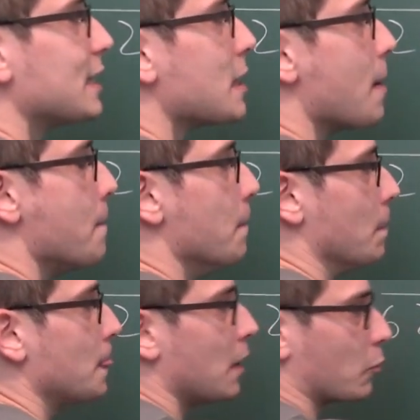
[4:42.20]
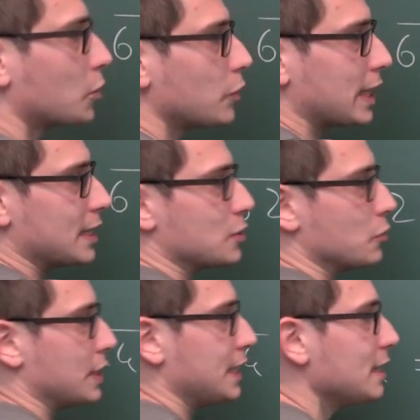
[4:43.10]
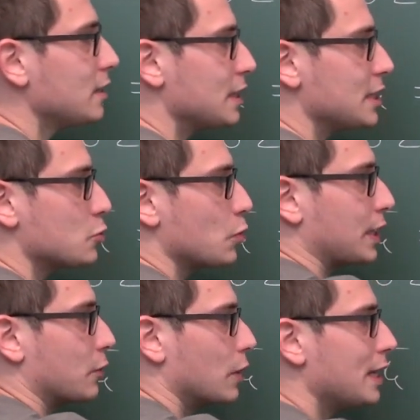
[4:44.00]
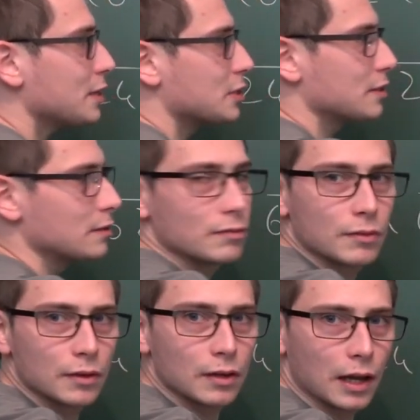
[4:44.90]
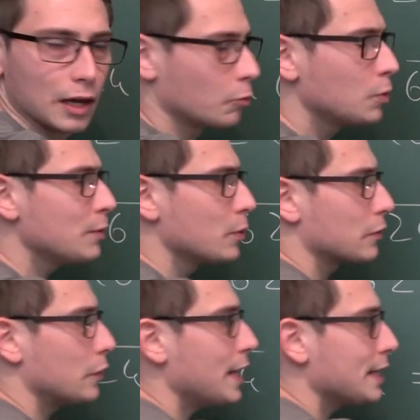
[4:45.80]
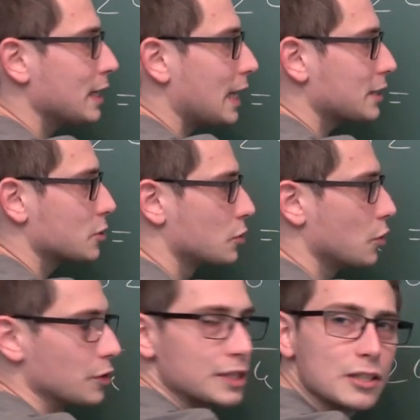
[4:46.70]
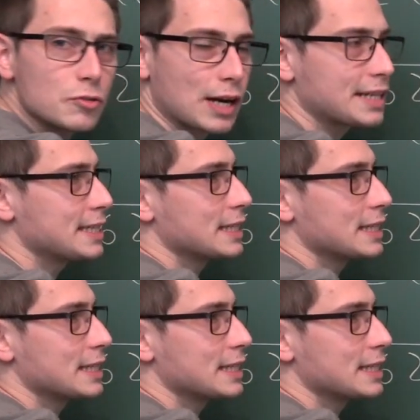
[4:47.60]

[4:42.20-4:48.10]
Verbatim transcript: that, hmm, what we can do here is we can rather Uh, we would rather like to turn this right